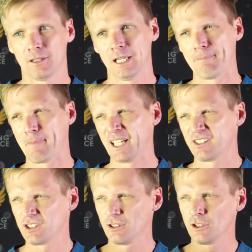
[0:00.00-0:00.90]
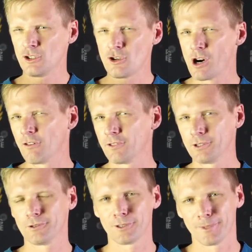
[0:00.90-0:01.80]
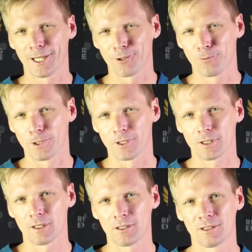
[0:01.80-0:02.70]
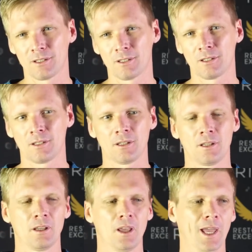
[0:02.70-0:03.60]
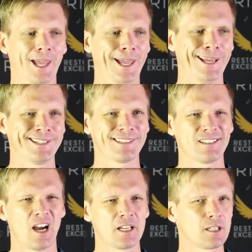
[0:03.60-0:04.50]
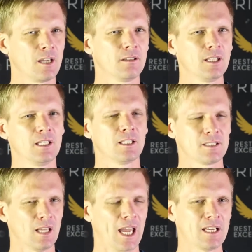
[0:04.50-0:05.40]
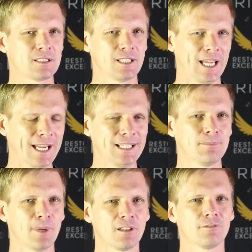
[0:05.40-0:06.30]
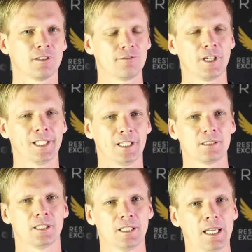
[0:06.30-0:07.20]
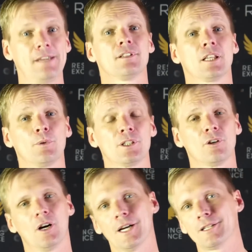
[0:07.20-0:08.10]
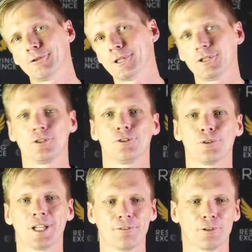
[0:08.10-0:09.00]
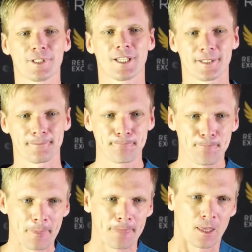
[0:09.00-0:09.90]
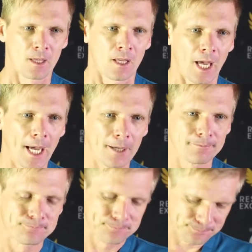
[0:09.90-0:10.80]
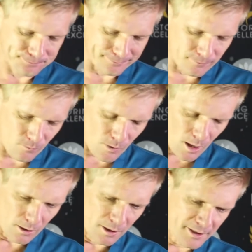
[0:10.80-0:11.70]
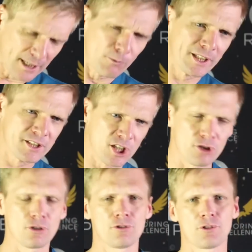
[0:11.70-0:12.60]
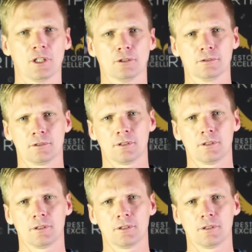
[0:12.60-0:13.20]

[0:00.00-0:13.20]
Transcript: It makes you not feel good about your work. And I don't think it's actually any benefit financially. Even though I do it, you do it, everyone does it. The second one is tissue control.